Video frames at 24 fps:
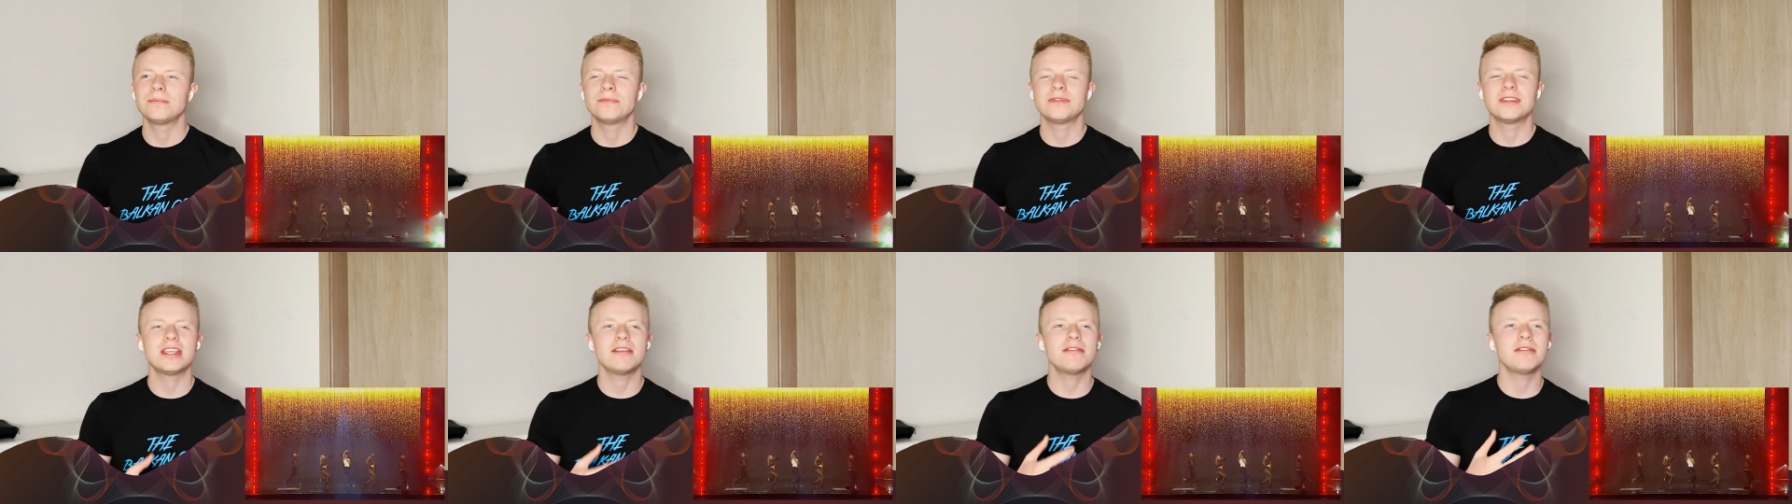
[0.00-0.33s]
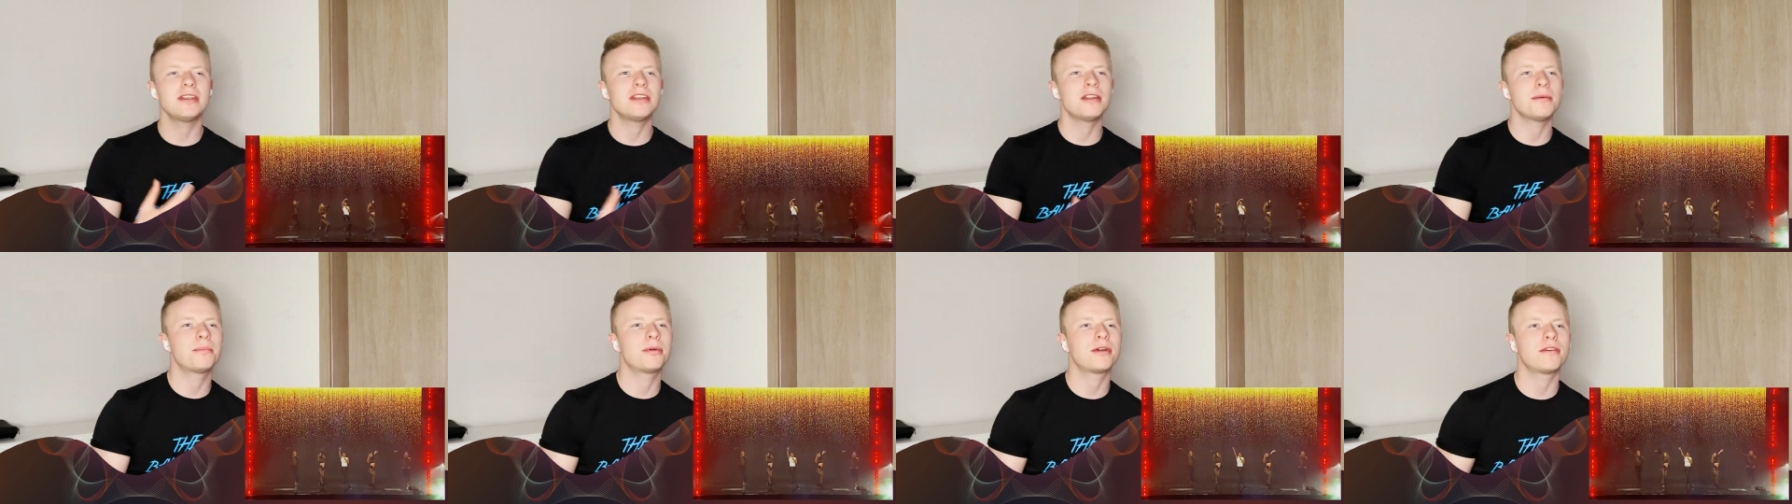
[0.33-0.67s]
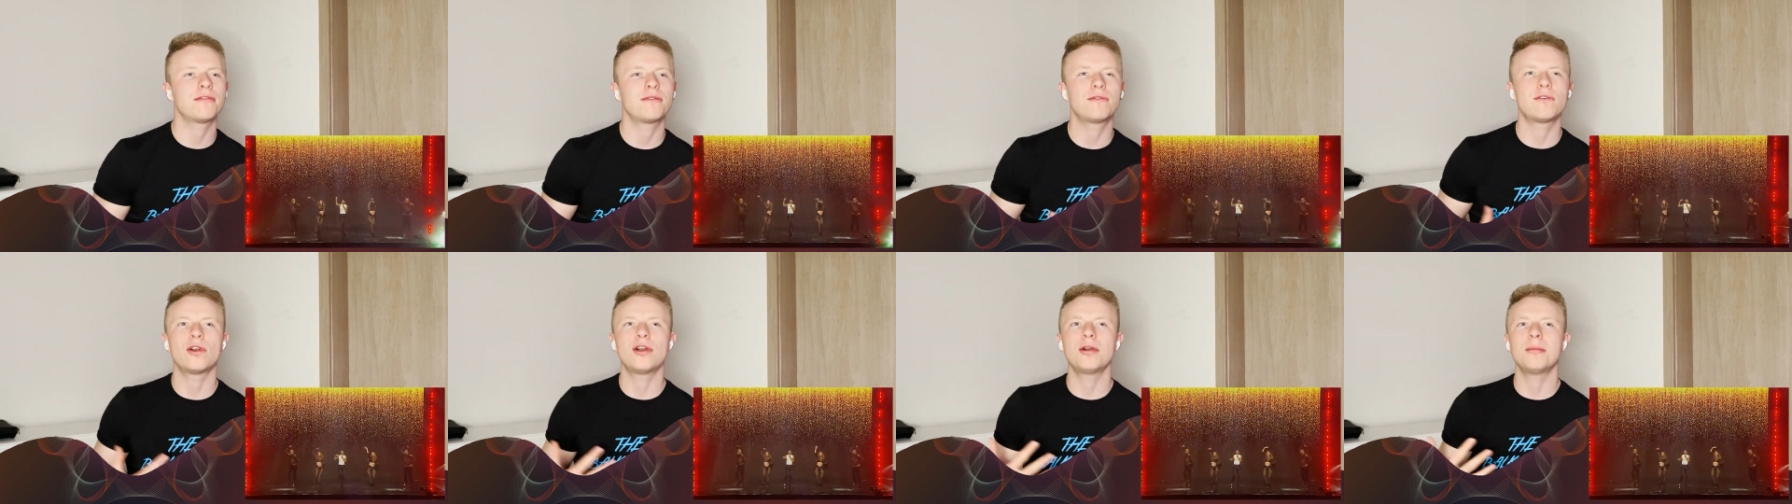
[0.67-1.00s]
Even the
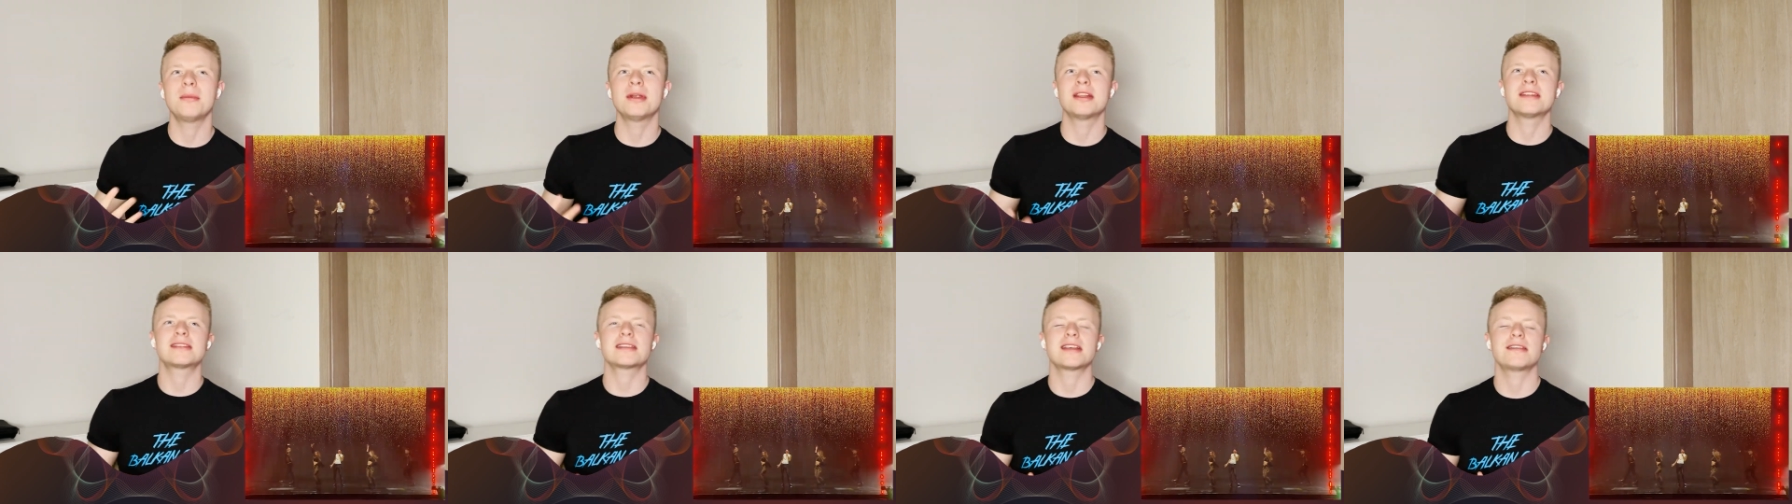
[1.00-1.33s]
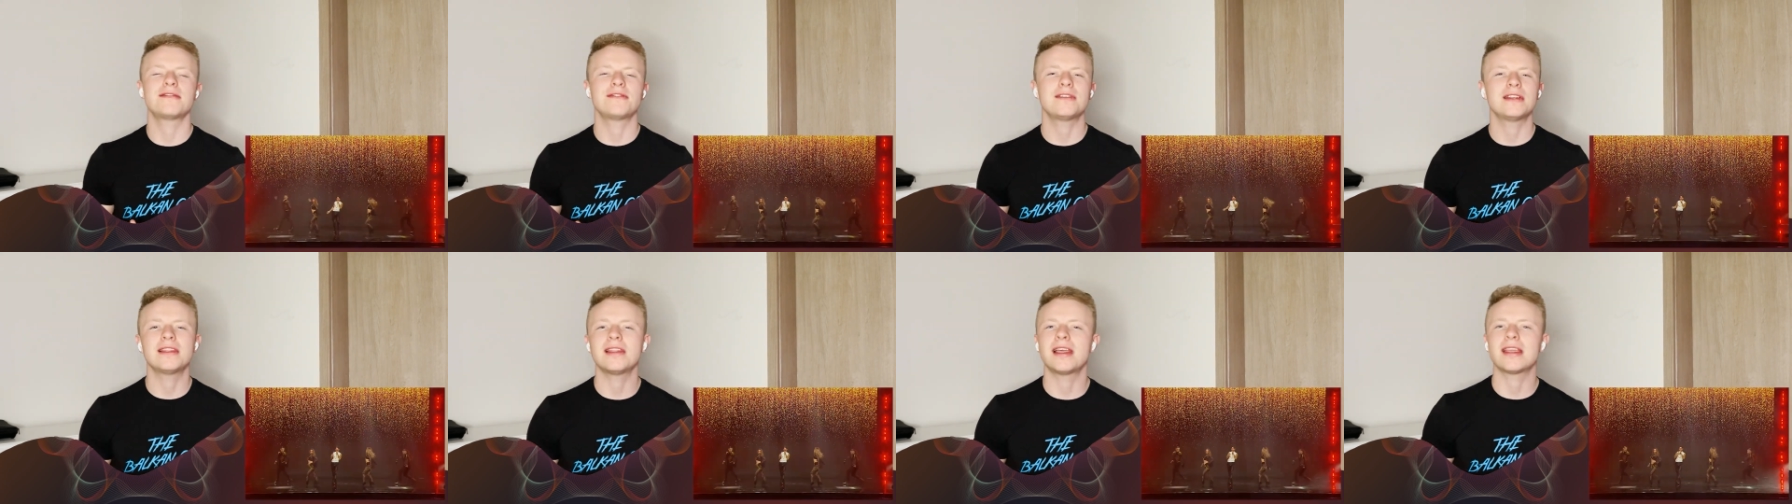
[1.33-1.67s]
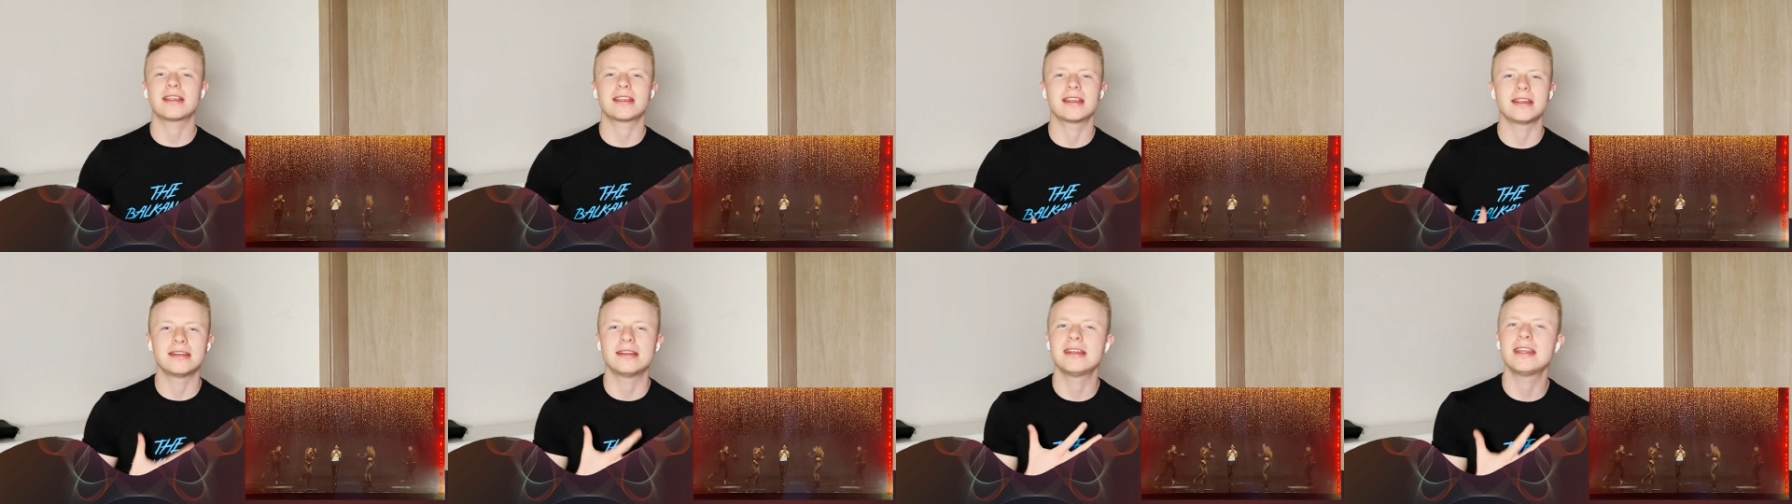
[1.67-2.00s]
performance, I feel
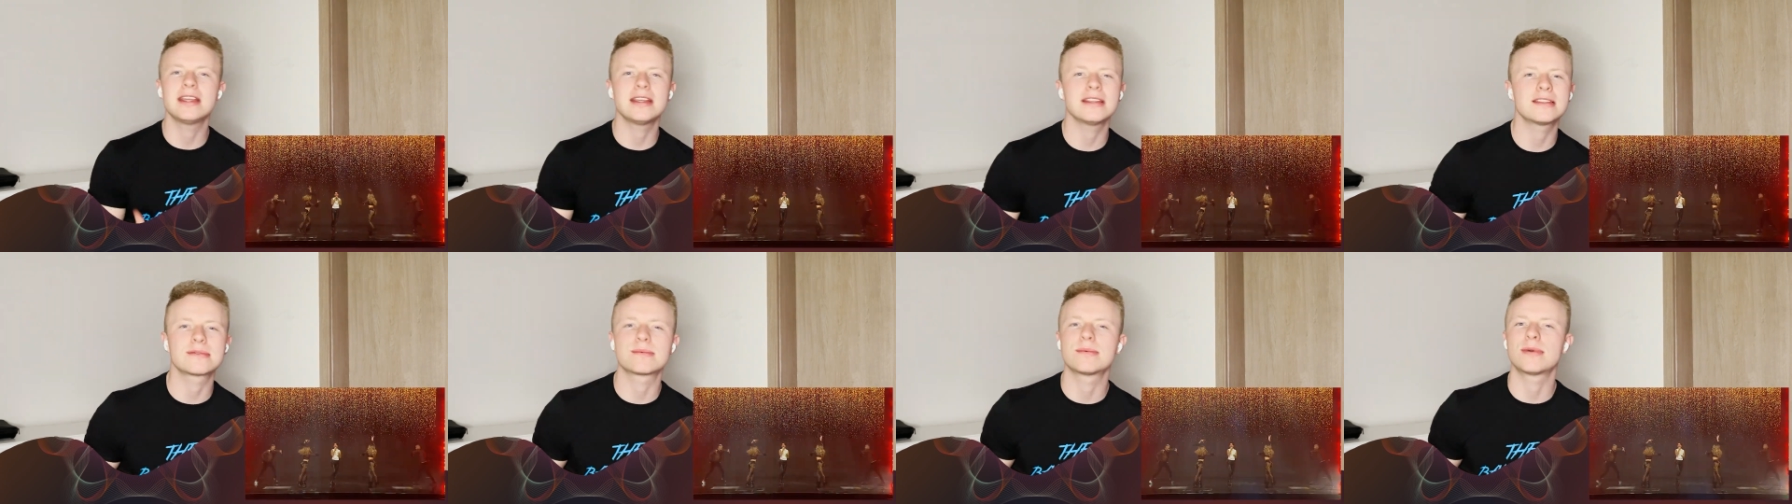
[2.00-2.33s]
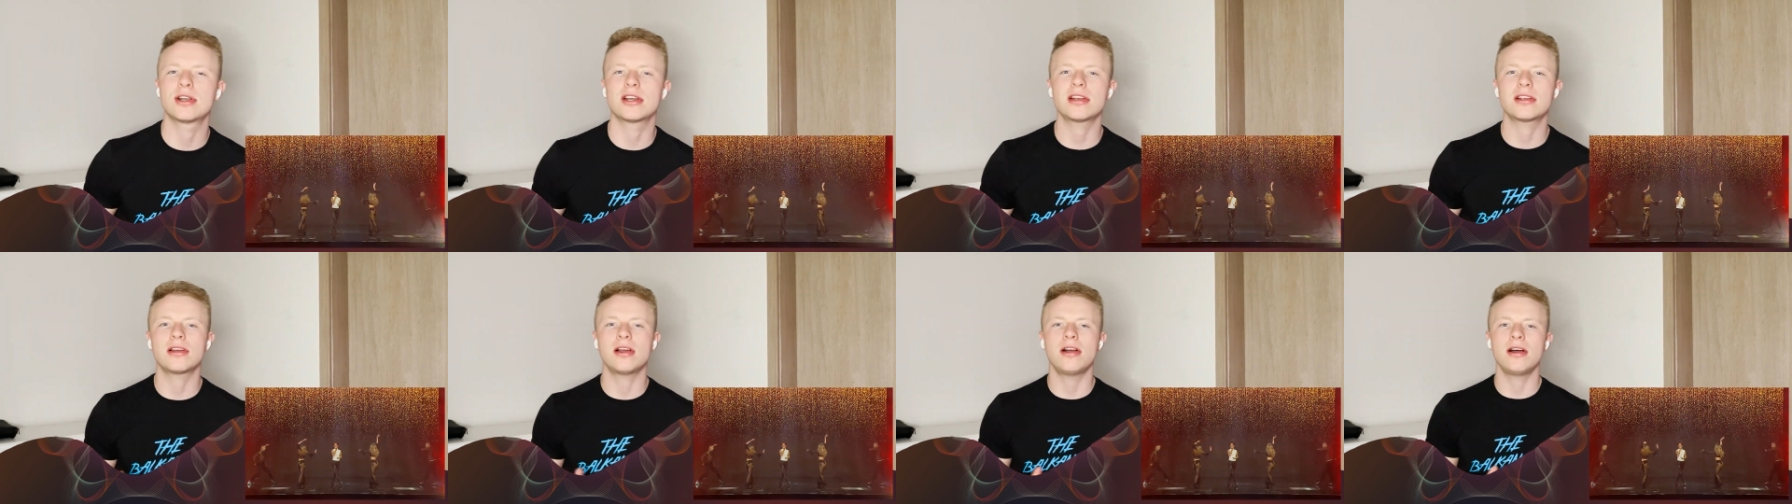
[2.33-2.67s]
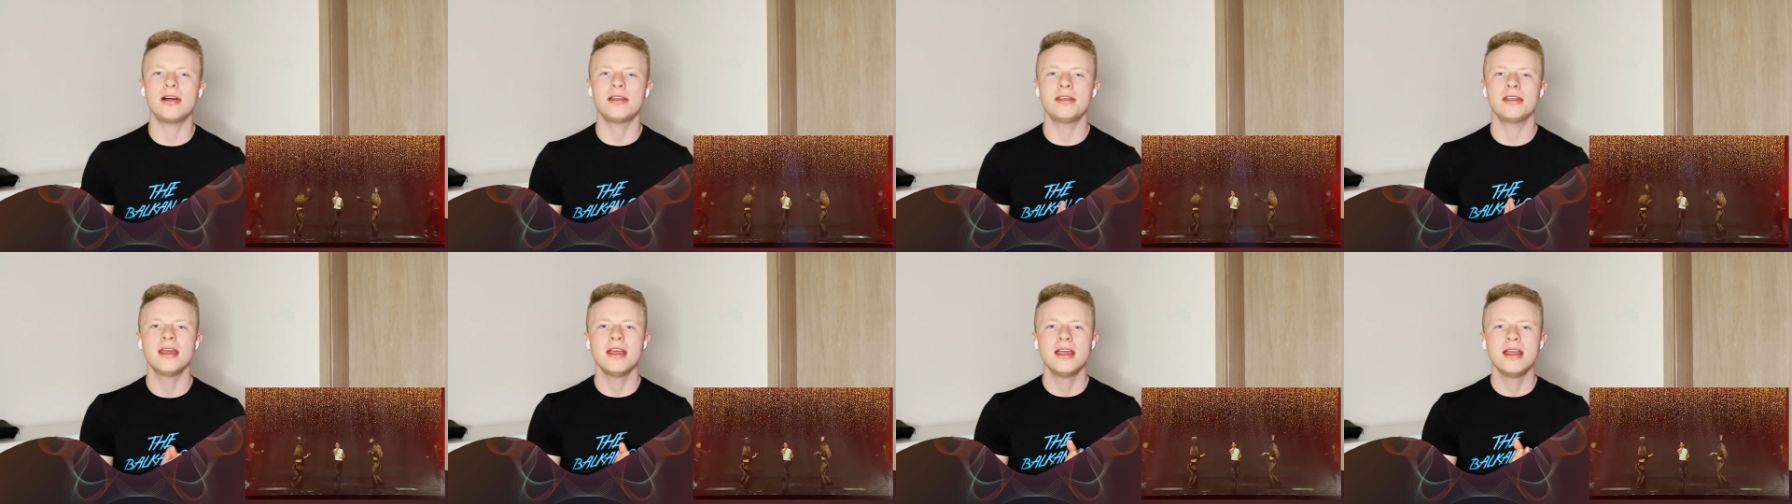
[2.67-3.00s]
like it needs work
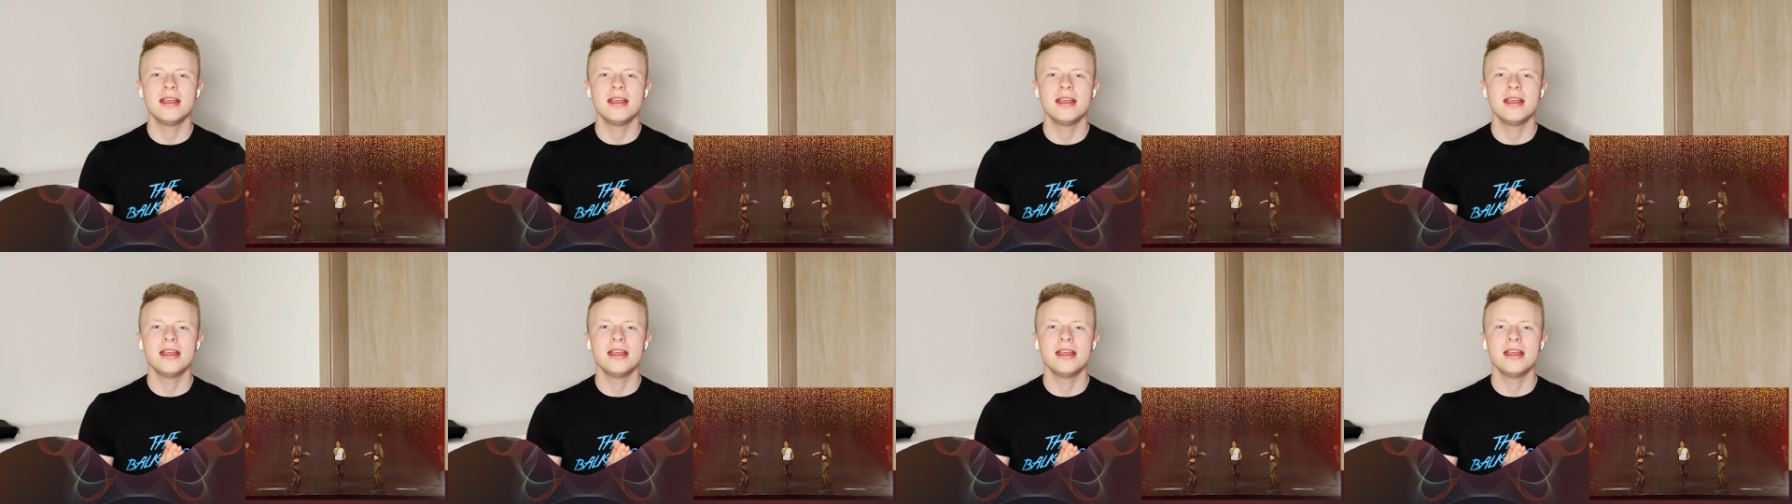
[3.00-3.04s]
on.